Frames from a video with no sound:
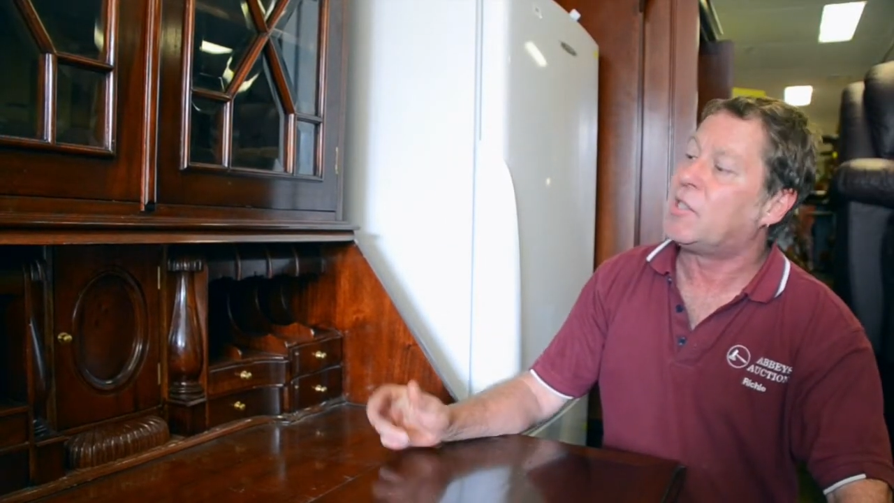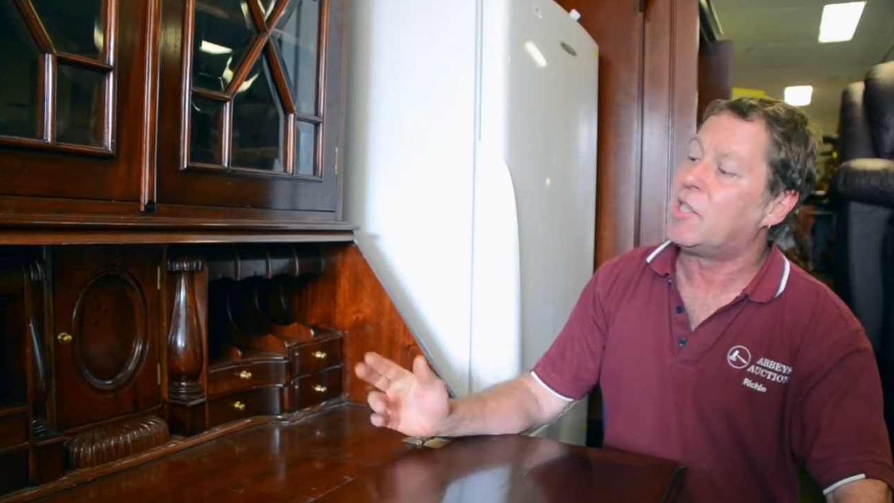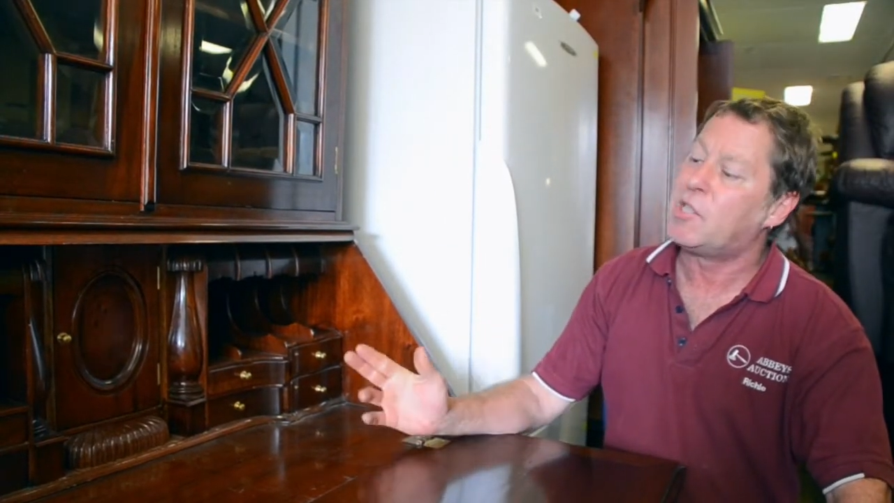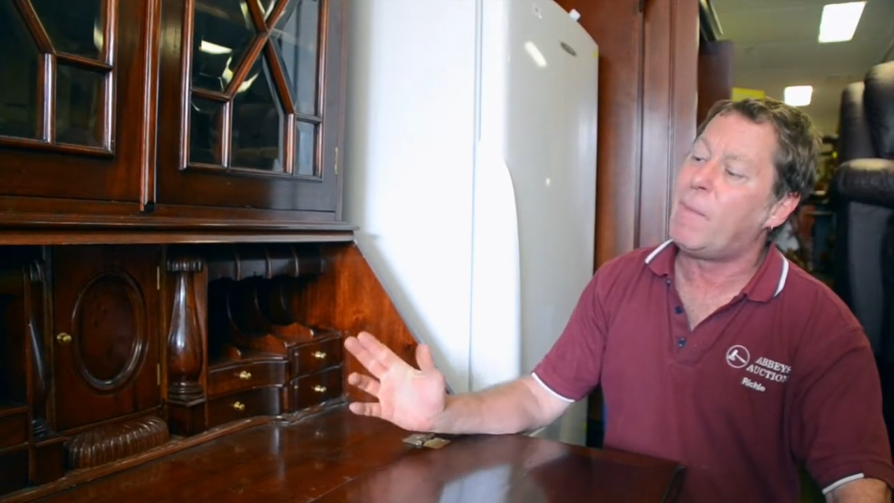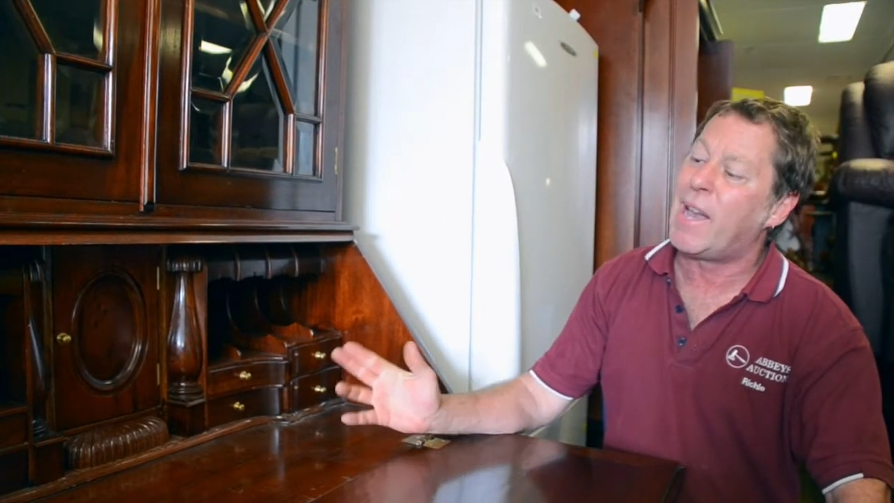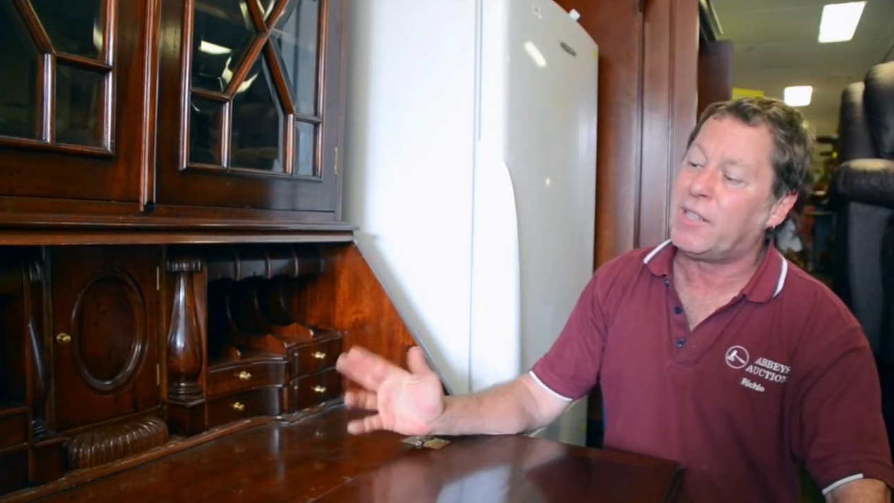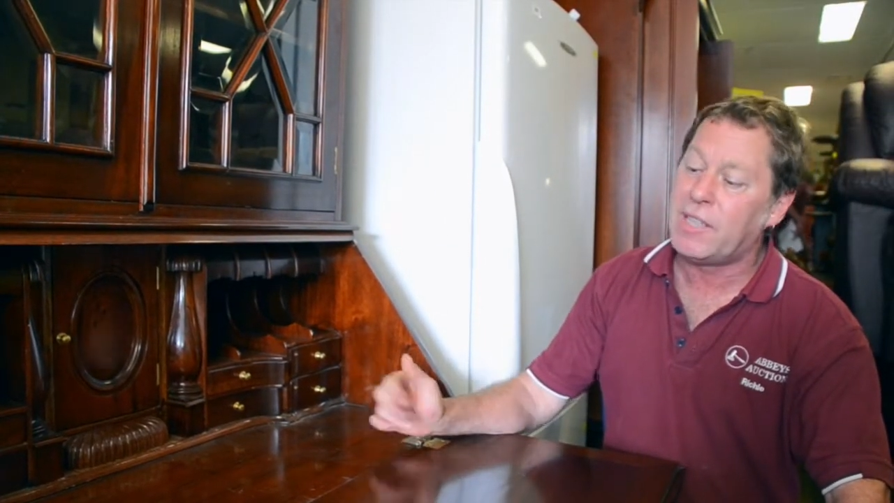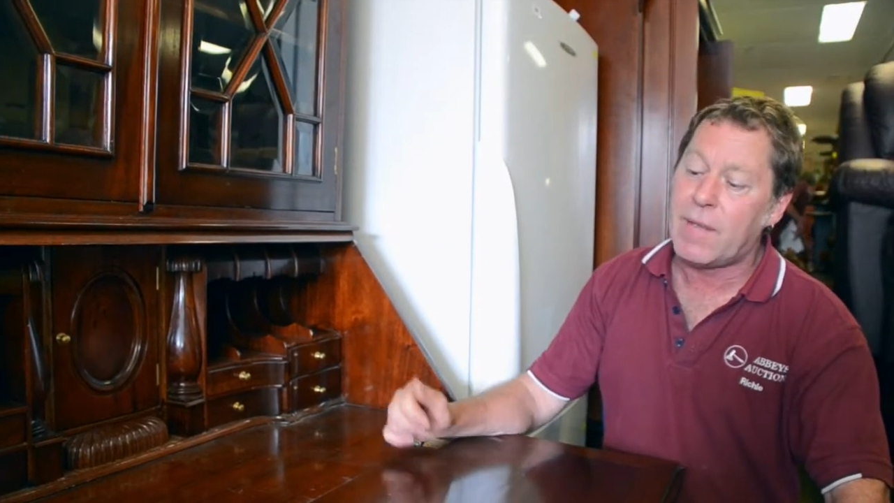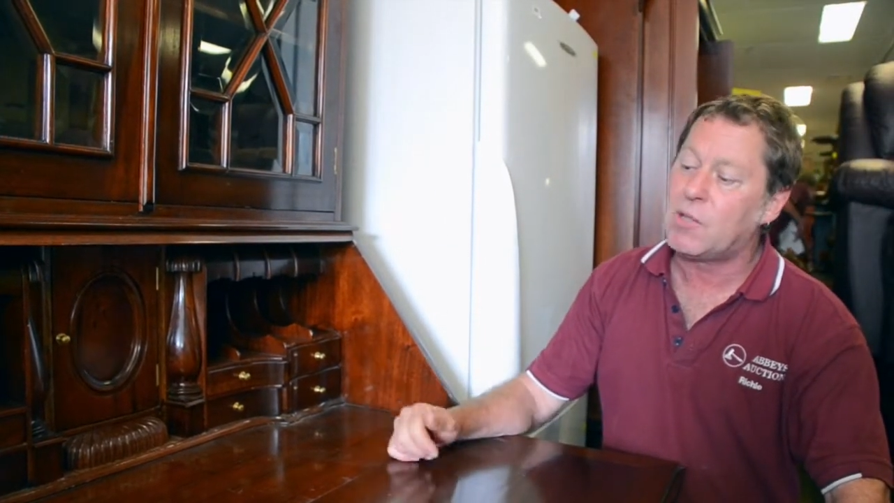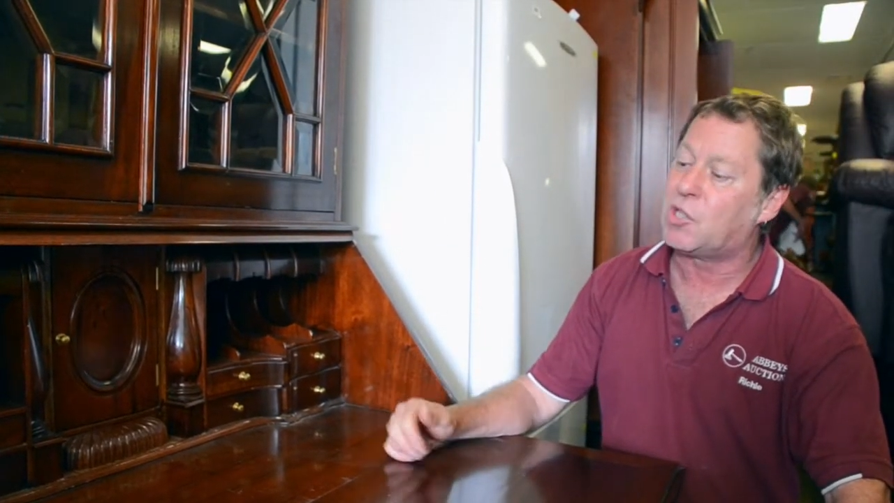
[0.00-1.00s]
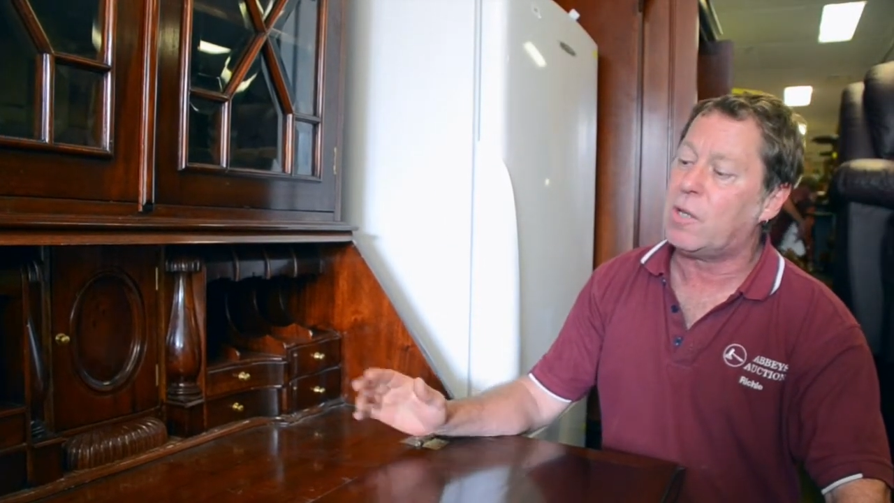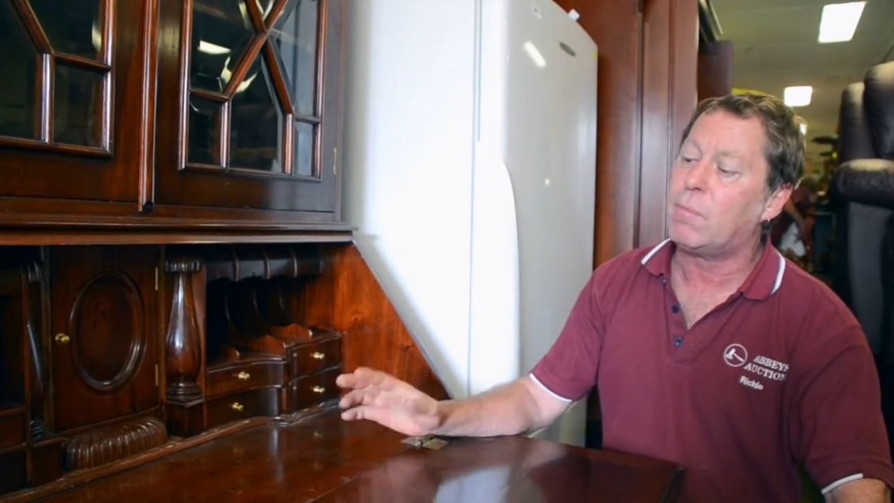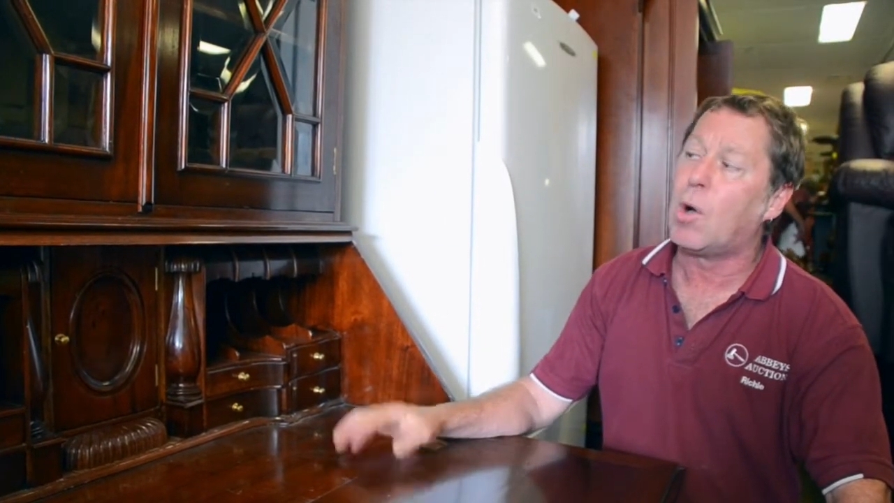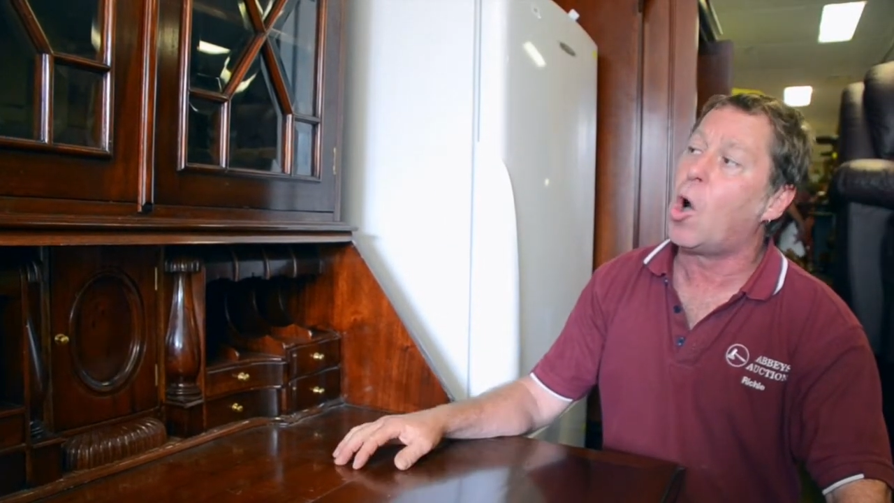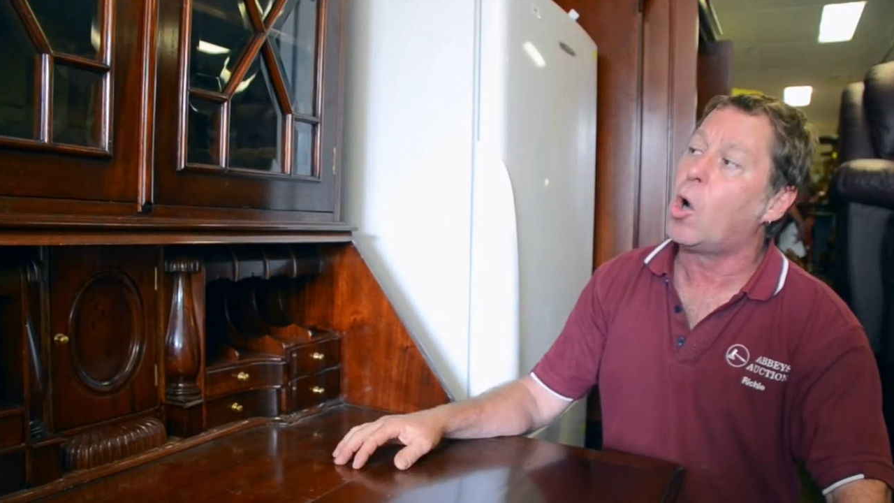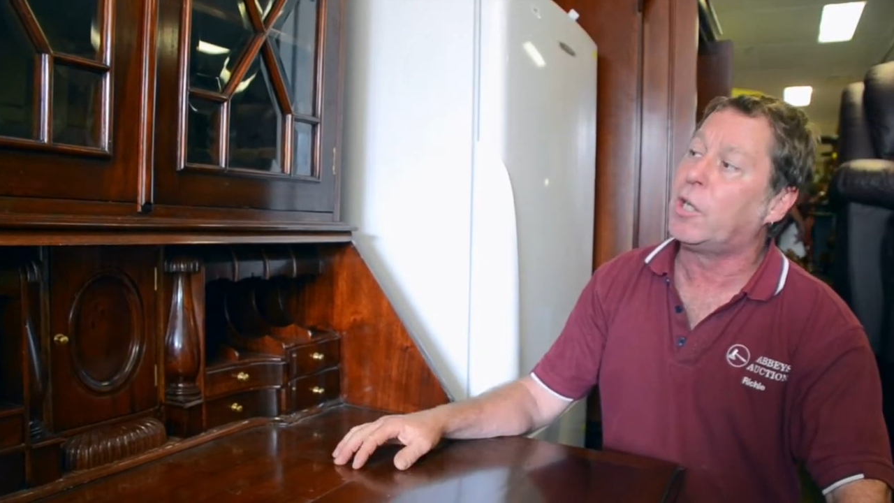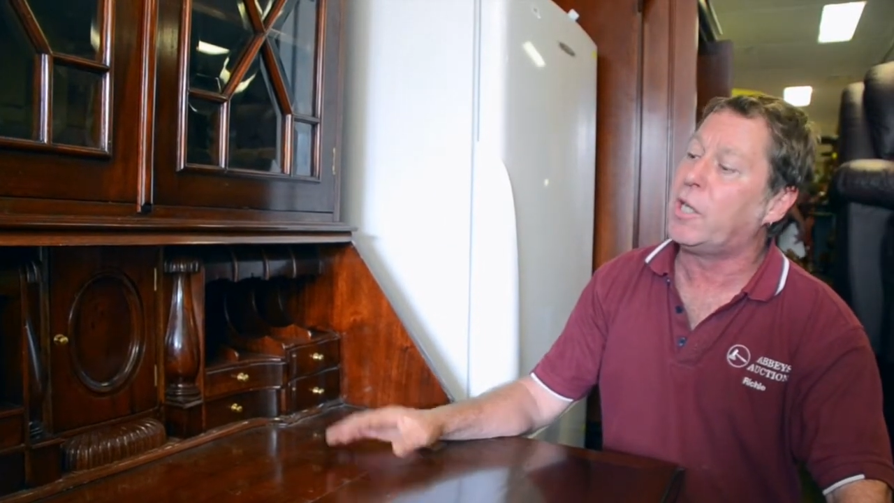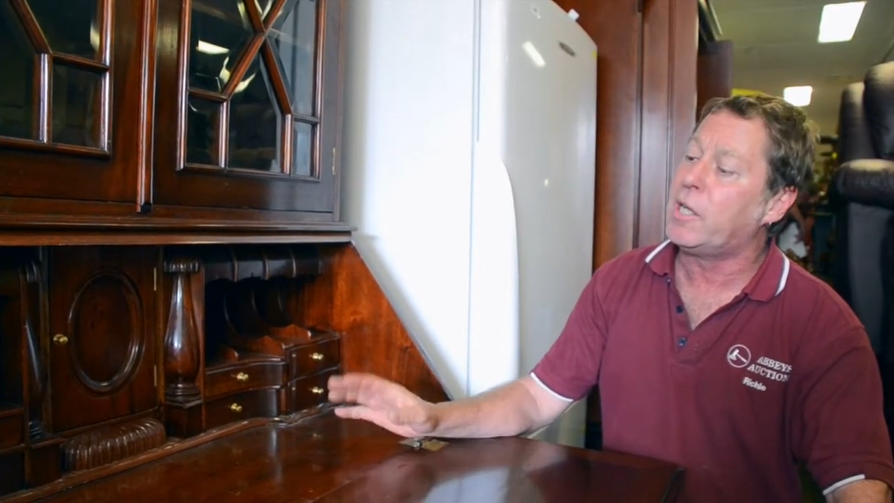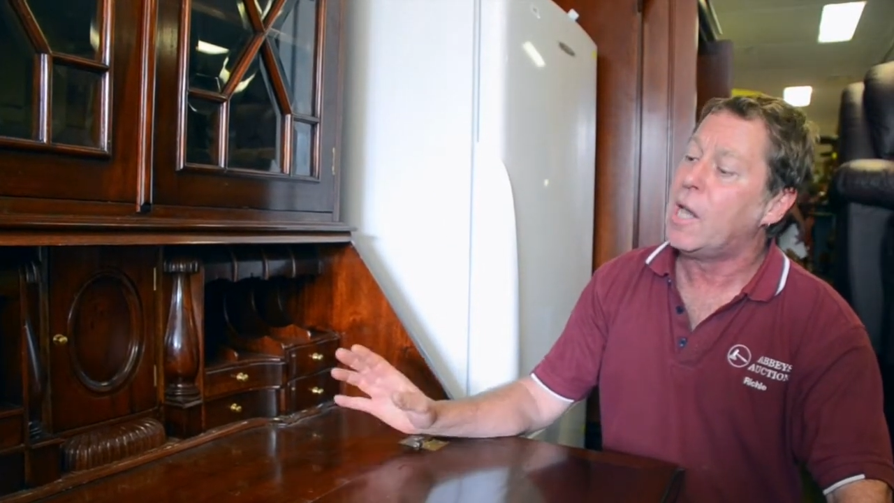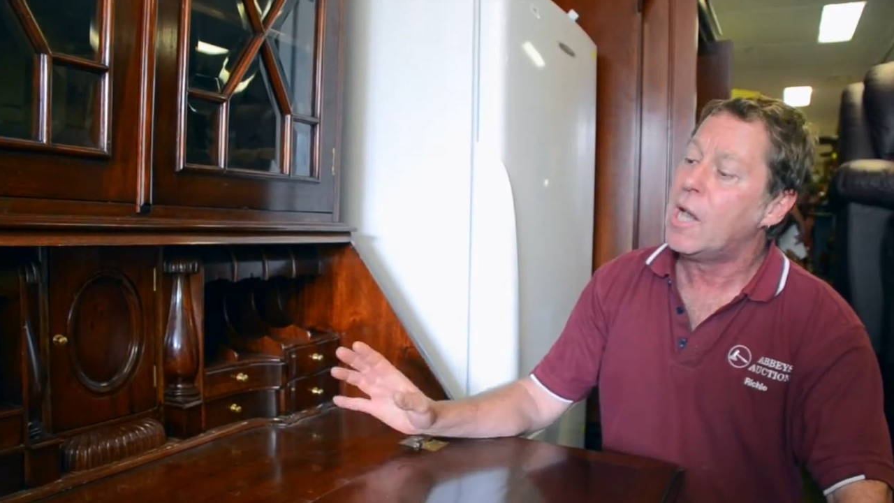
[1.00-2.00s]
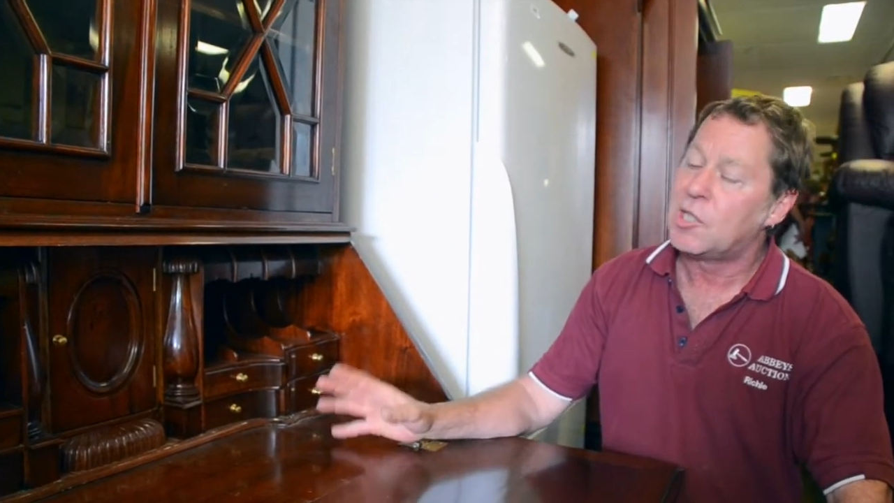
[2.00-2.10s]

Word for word: is this magnificent mahogany